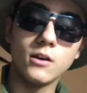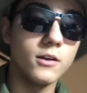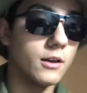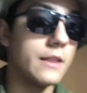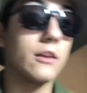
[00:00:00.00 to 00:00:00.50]

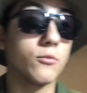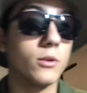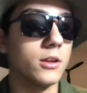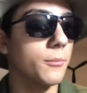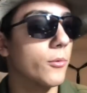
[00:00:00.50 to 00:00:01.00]
And that's
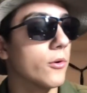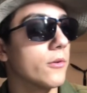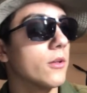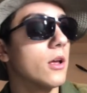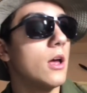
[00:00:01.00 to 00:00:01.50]
really important.
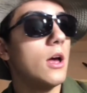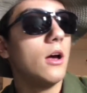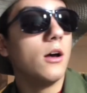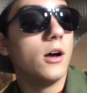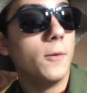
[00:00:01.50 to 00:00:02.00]

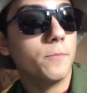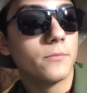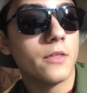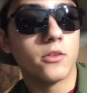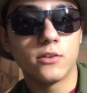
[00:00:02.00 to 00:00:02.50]

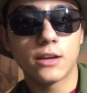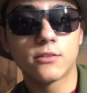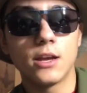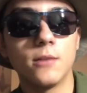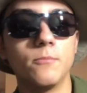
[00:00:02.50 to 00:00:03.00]
And this next
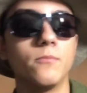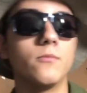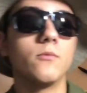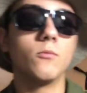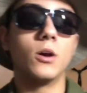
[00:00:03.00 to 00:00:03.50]
items,
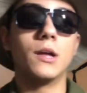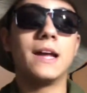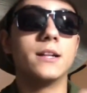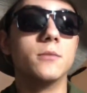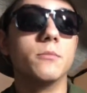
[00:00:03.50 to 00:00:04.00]

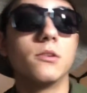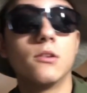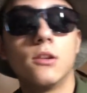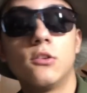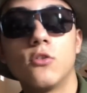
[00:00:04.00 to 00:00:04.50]

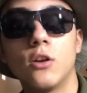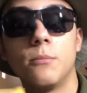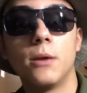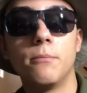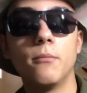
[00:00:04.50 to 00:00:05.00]
this is going to be
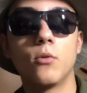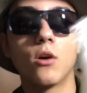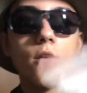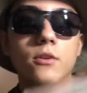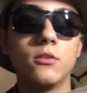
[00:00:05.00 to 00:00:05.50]
a bit more
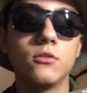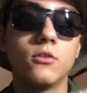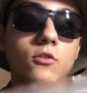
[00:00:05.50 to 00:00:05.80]
obvious.